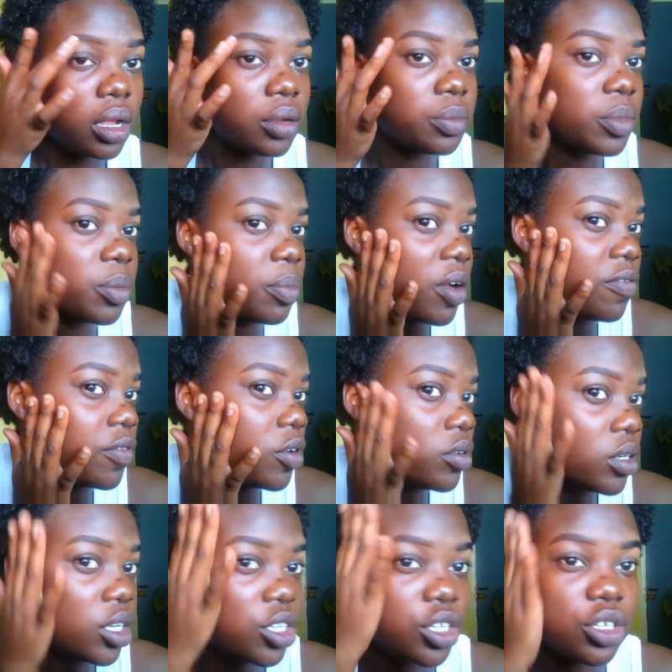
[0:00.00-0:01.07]
with my
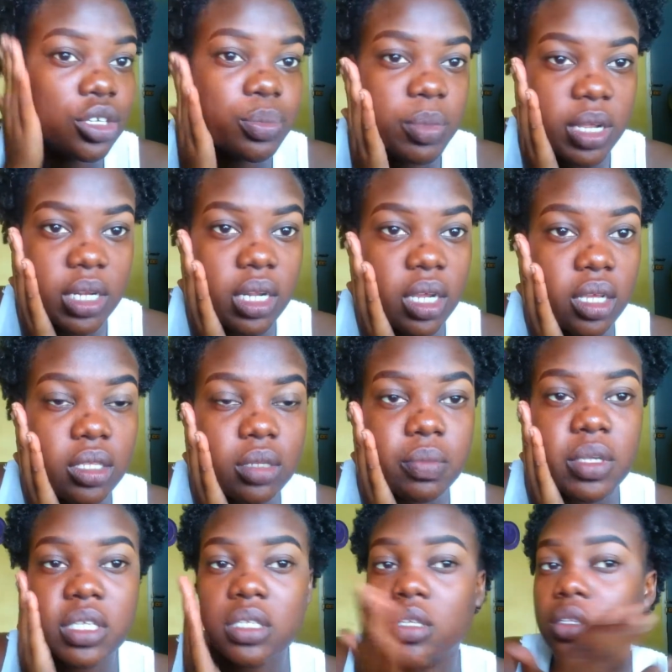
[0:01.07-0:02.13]
foundation just blending into my
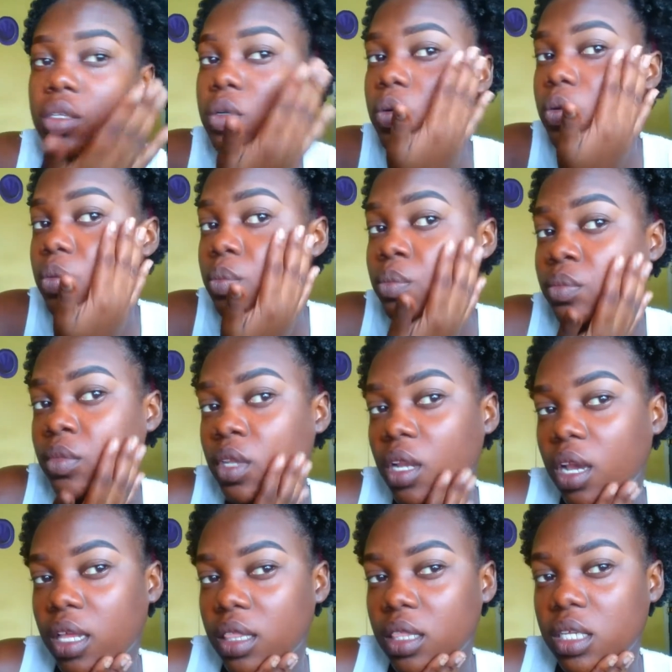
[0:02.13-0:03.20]
skin tone
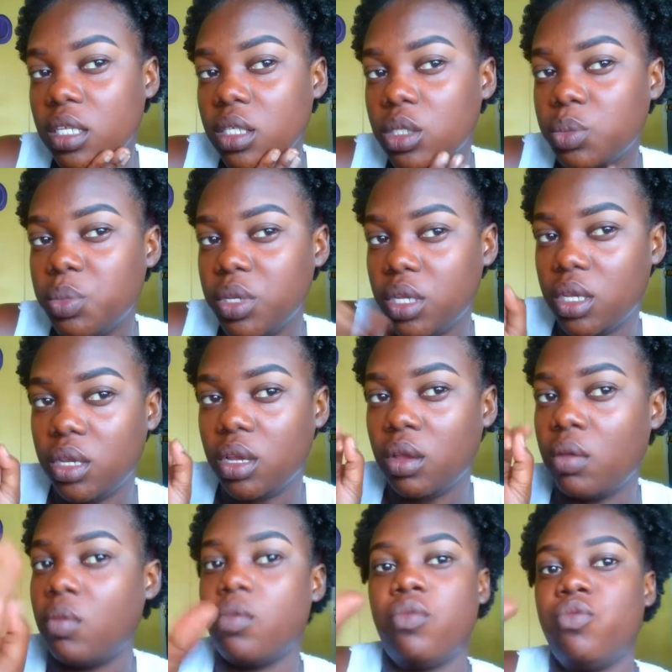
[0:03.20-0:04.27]
and this being
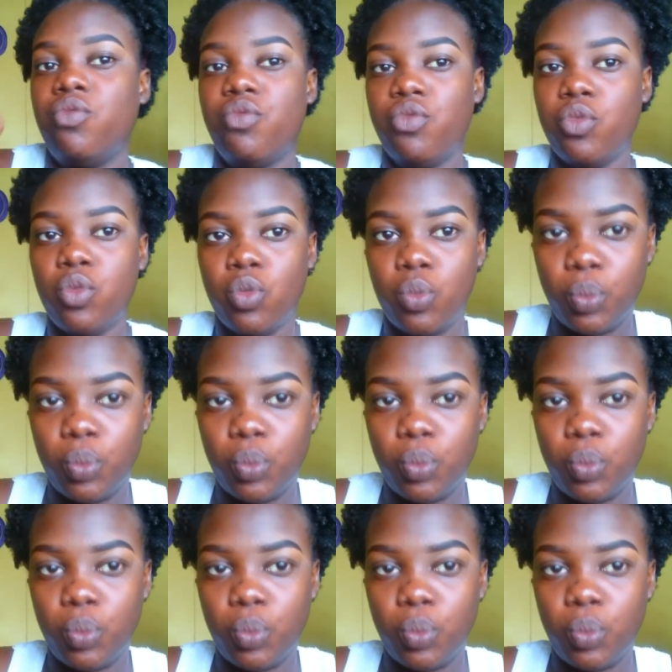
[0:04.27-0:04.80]
zoom